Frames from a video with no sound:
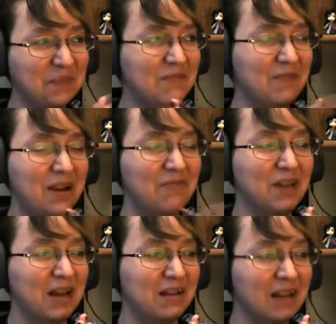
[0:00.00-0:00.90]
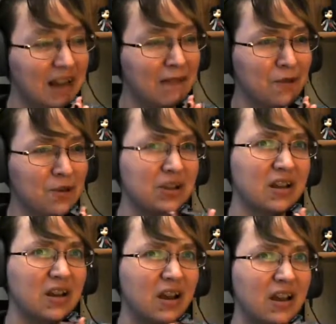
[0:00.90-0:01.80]
Very fun. First
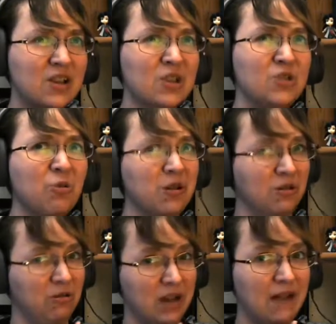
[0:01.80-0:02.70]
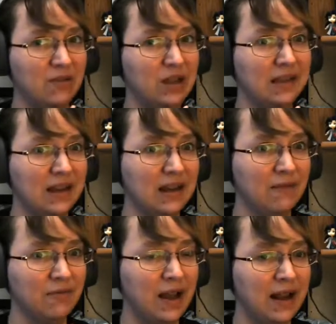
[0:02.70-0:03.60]
historical novel I think
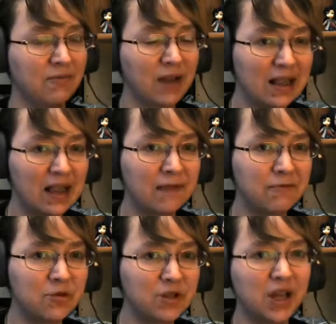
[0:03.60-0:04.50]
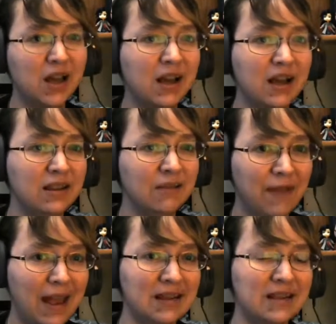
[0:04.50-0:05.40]
I've read. I've read a lot of wuxia and the
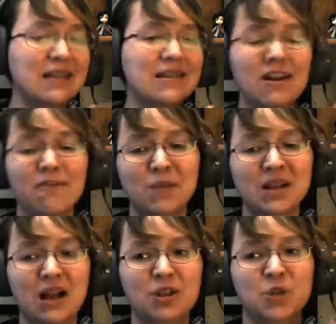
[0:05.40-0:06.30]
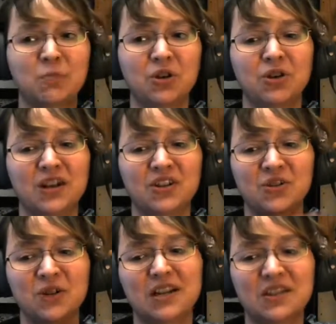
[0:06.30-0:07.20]
fantasy stuff, but not just pure
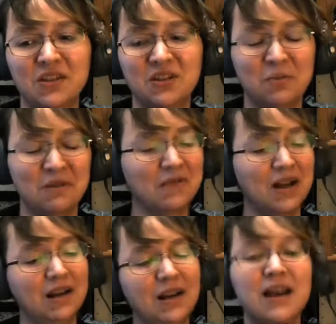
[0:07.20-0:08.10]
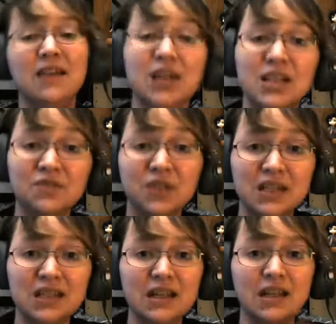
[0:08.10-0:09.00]
history, so this will be fun. Thanks for
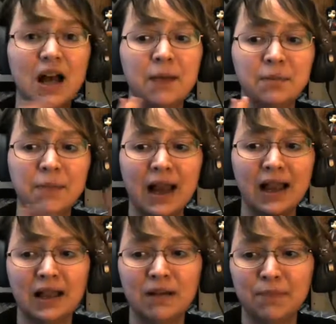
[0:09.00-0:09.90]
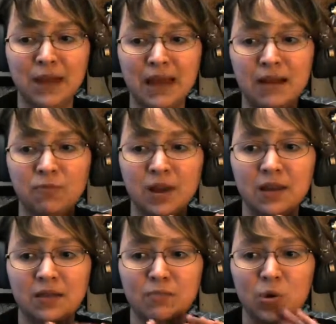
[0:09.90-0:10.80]
listening. I'll be back in a bit
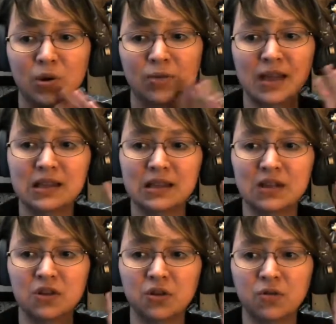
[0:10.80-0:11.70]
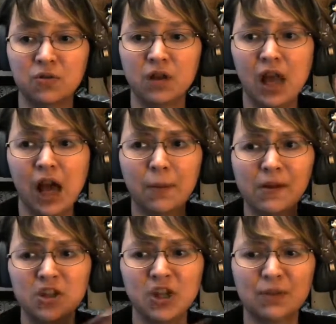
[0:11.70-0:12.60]
with more things to do. I'll
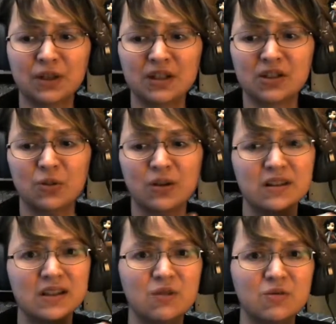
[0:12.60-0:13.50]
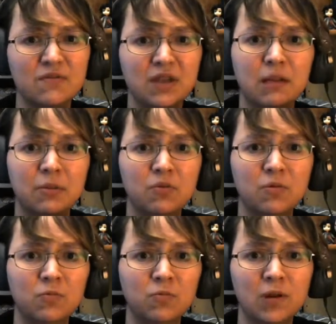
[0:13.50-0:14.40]
probably jump on Discord and see who's available,
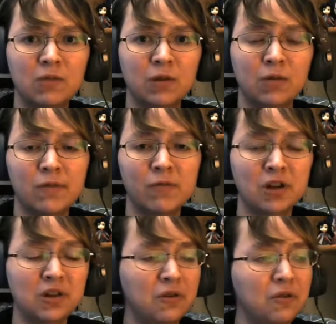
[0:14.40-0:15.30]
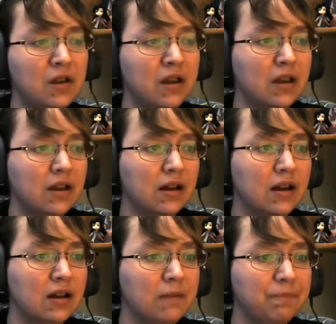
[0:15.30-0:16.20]
what we want to do.
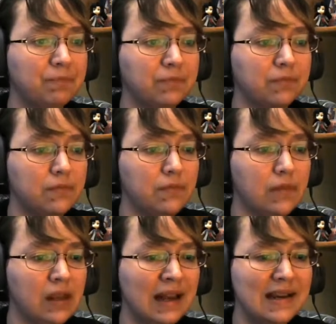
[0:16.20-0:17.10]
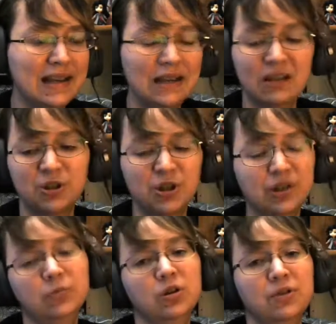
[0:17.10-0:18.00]
I need to eat lunch and
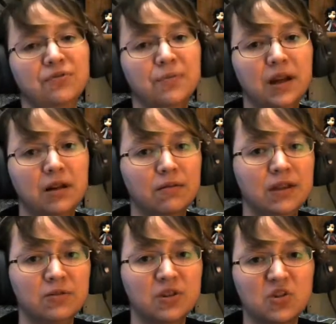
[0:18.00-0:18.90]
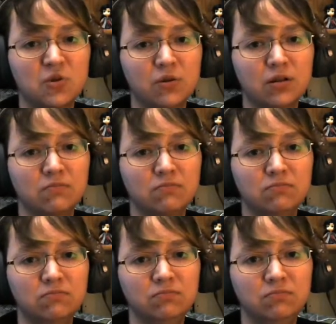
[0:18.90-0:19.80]
then we'll go from there. Either Discord,
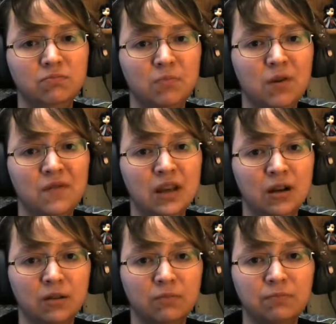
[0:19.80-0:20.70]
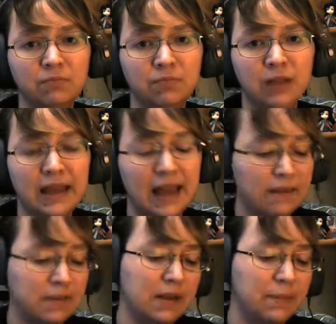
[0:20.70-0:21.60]
movie, or play
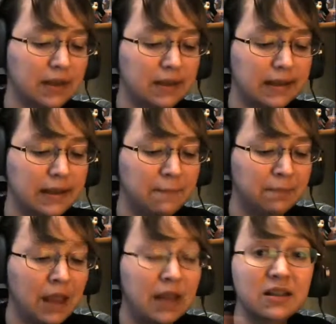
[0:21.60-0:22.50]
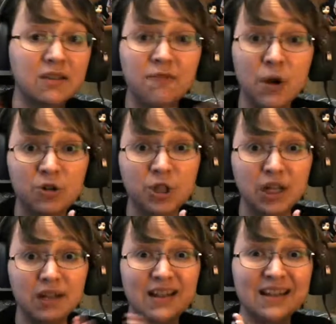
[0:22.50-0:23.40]
games, something like that.
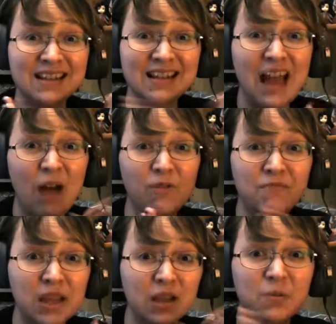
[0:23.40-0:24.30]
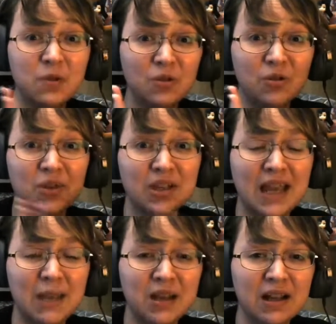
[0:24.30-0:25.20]
Devotion is now available! The
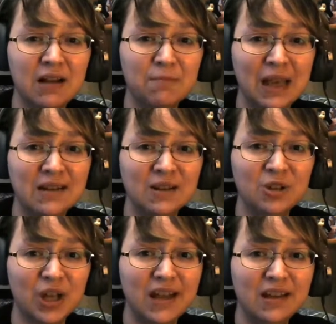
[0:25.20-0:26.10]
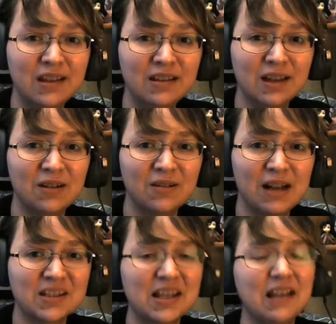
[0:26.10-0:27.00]
game that got banned in China, they're
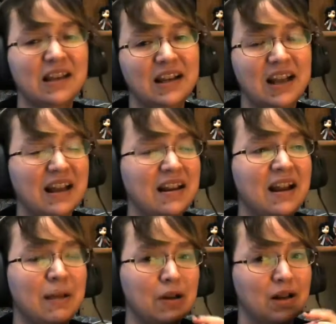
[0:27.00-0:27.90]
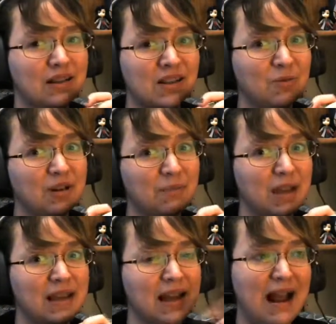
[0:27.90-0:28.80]
now selling it again, and I bought it, so we're gonna
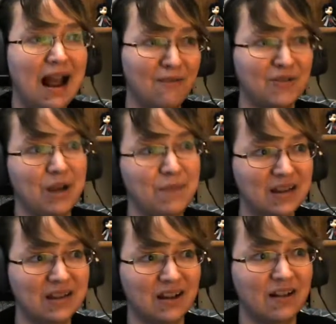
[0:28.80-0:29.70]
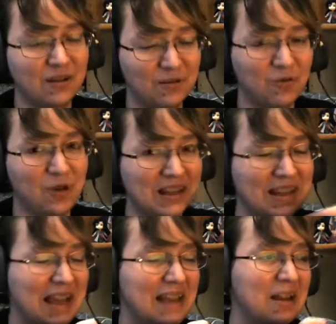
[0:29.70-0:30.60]
play that after I beat Dishonored. We'll get to
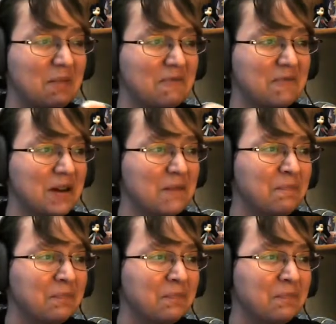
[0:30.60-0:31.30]
that. That'll be fun.